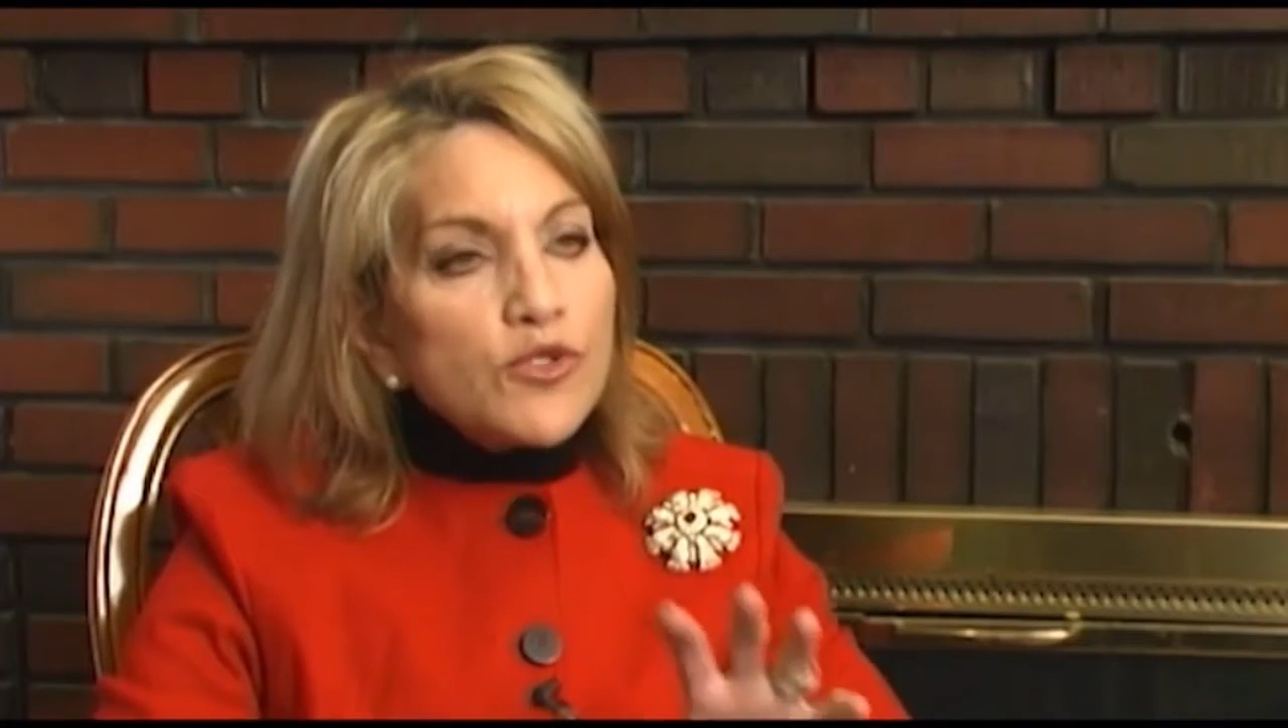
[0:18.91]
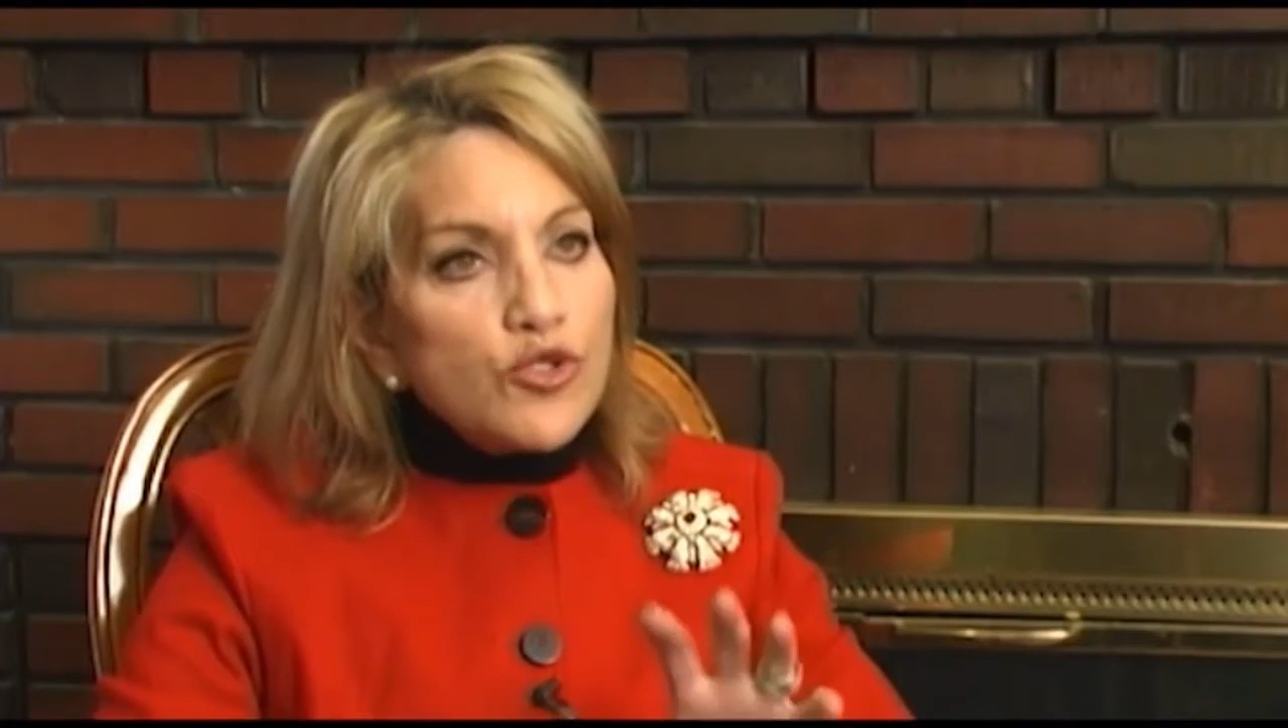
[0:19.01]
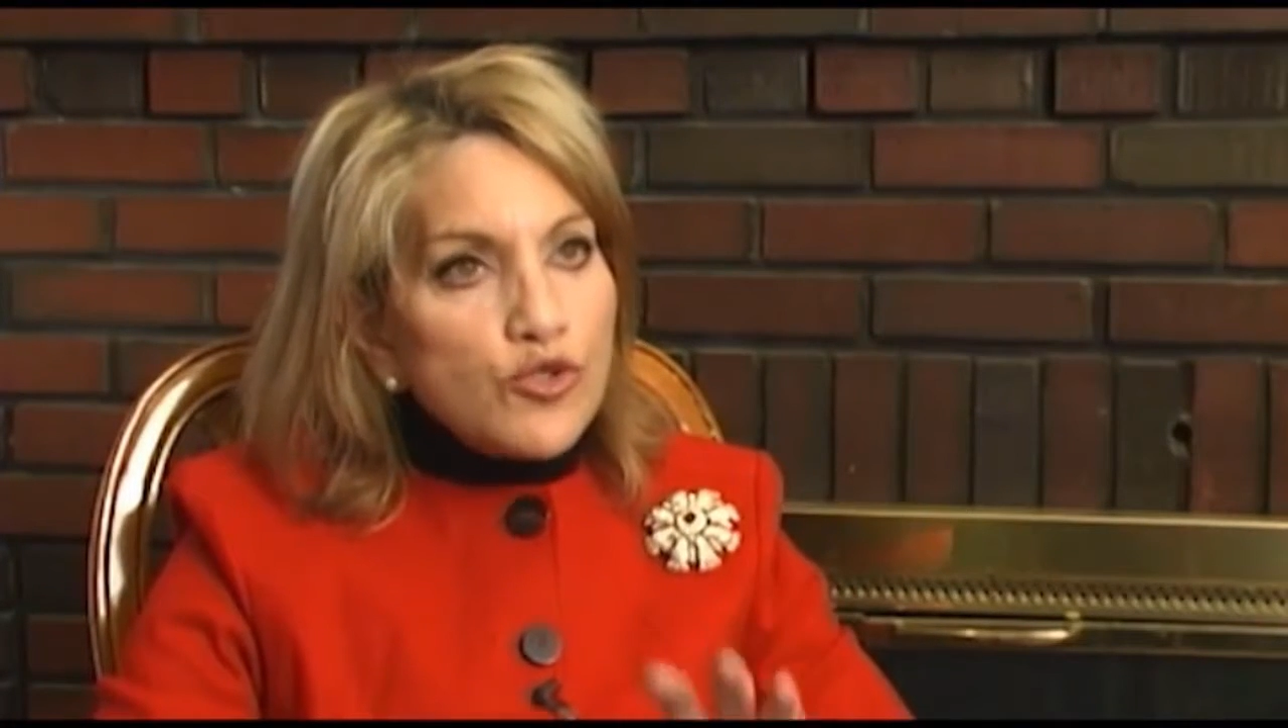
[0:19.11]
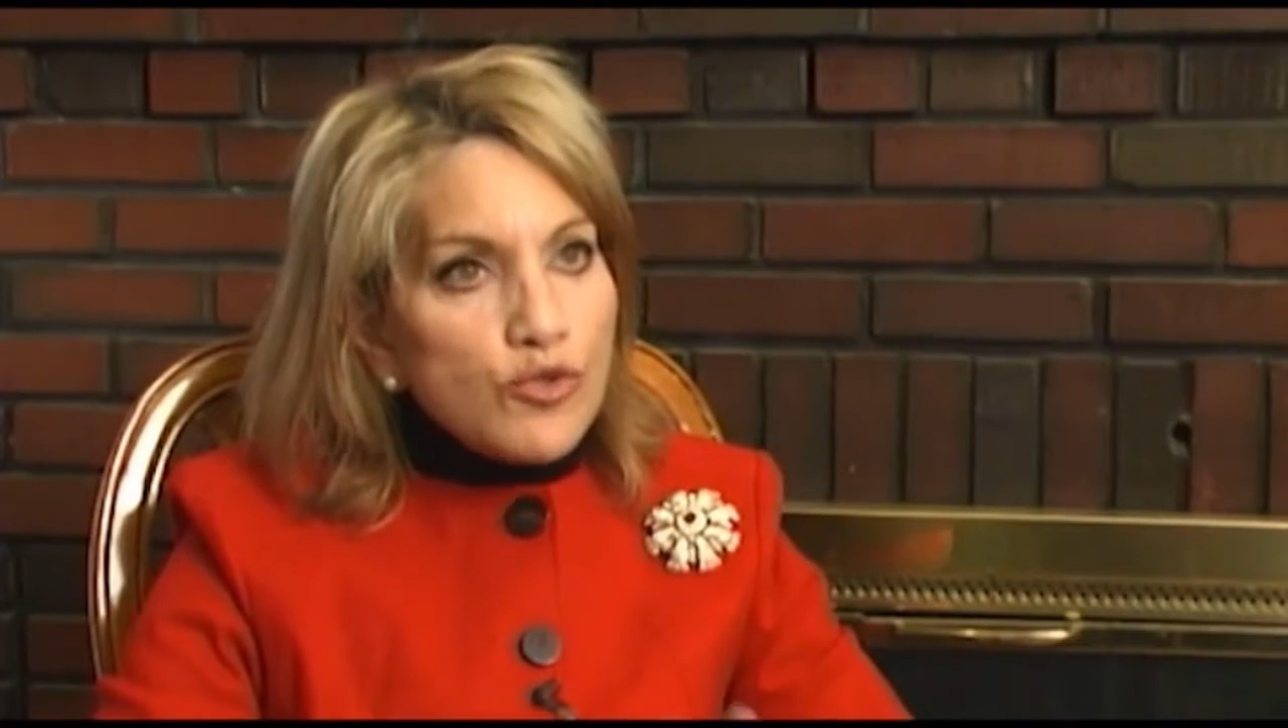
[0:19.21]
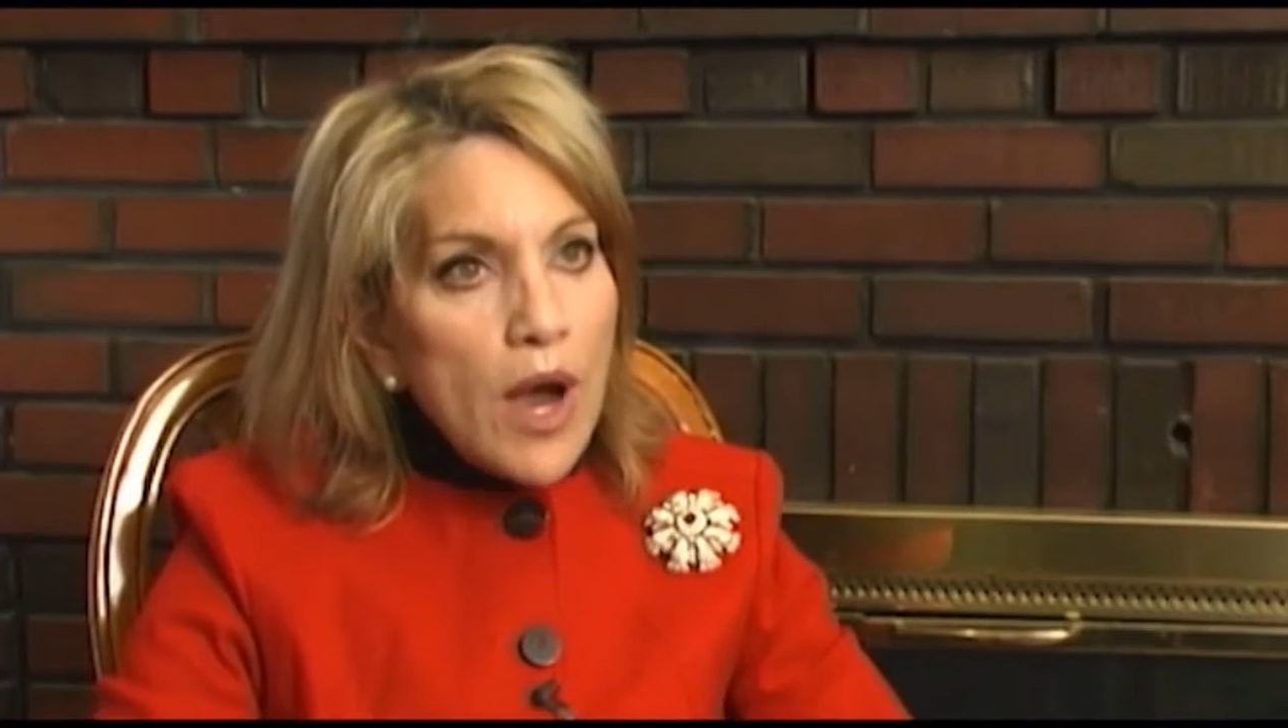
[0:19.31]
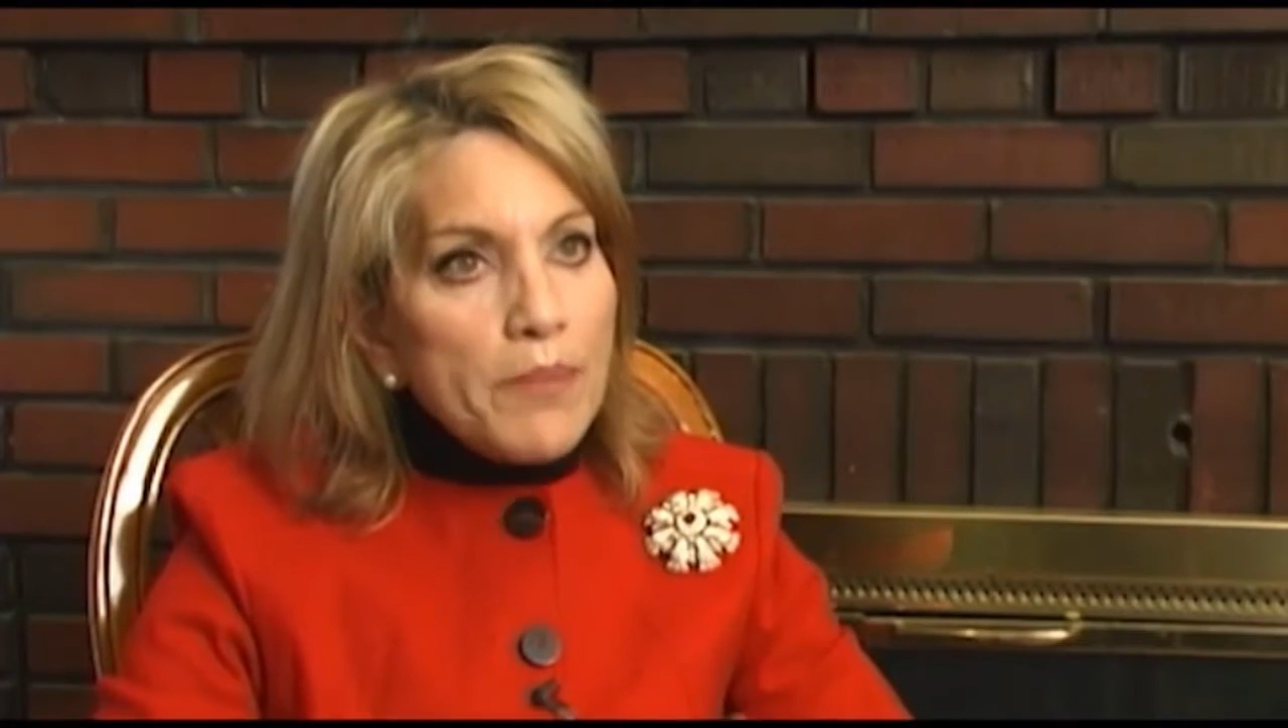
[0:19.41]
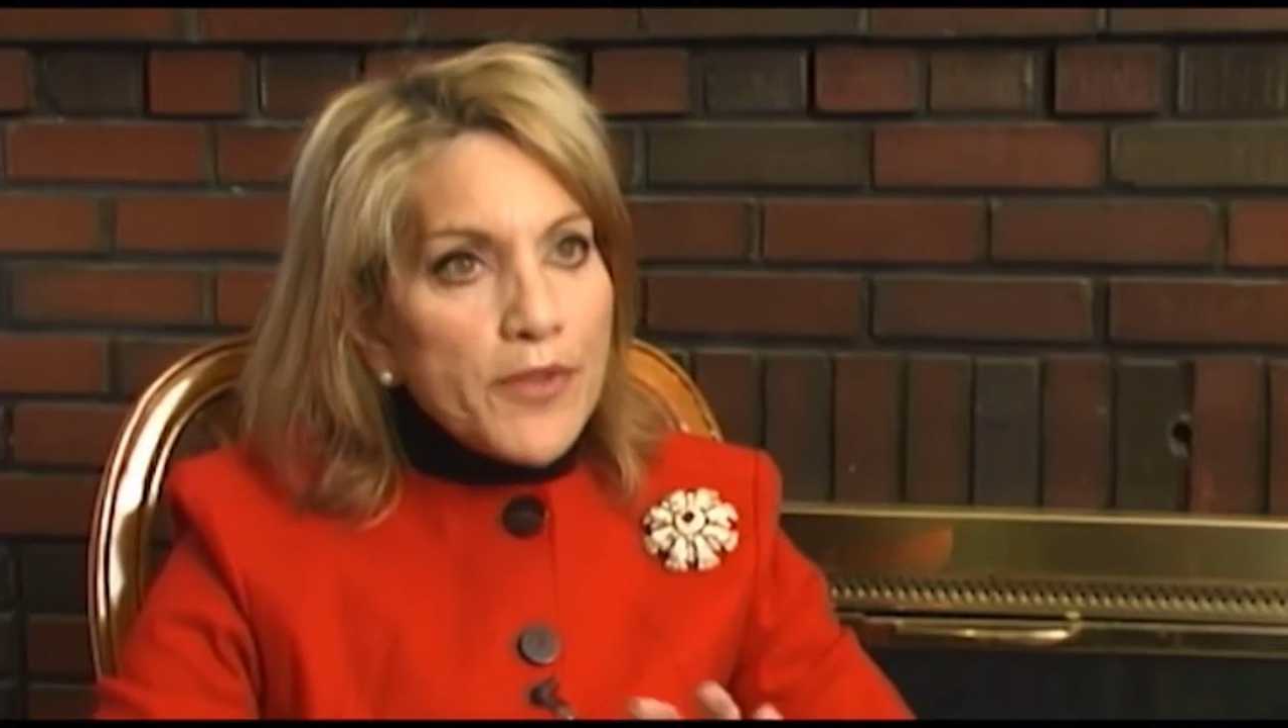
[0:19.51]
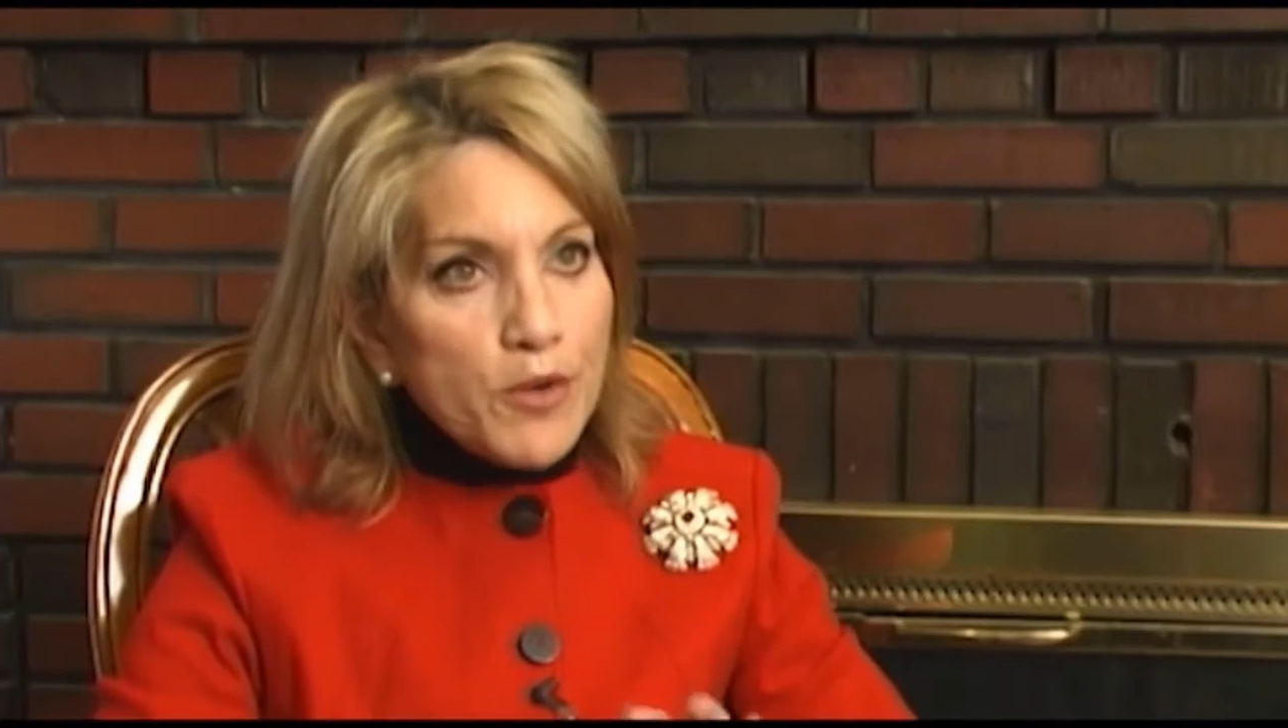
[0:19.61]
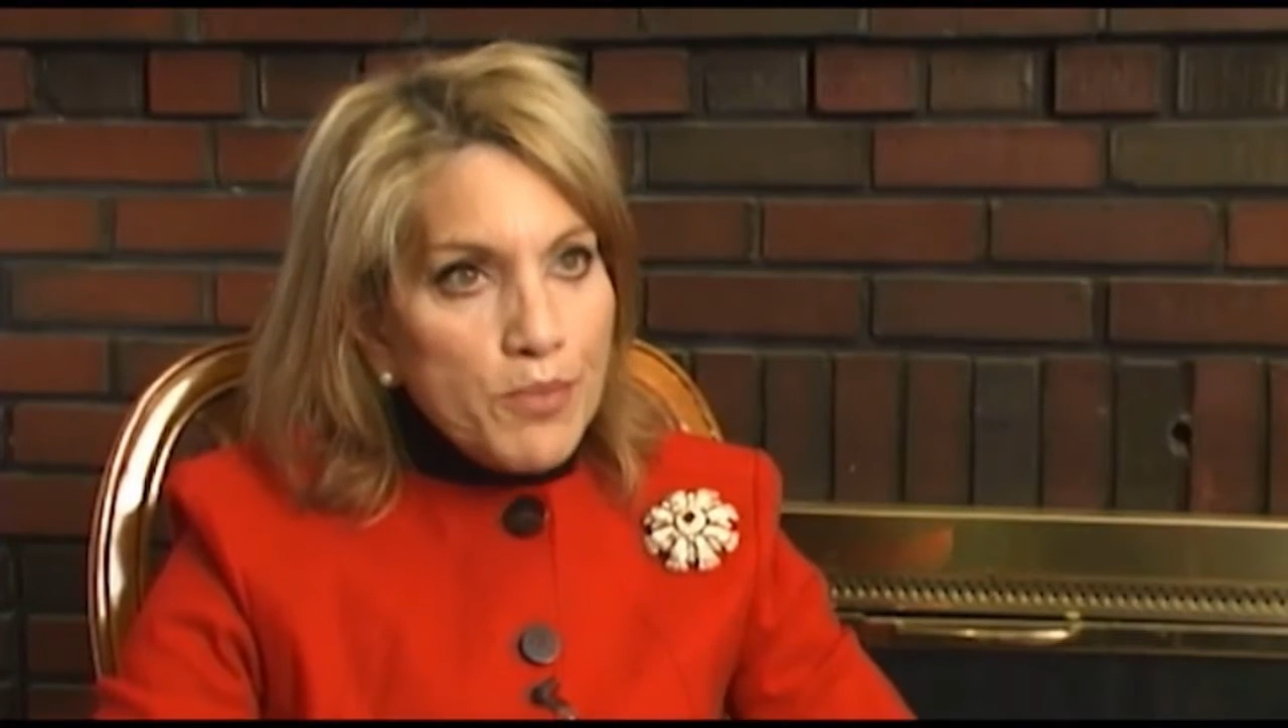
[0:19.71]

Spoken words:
to drop their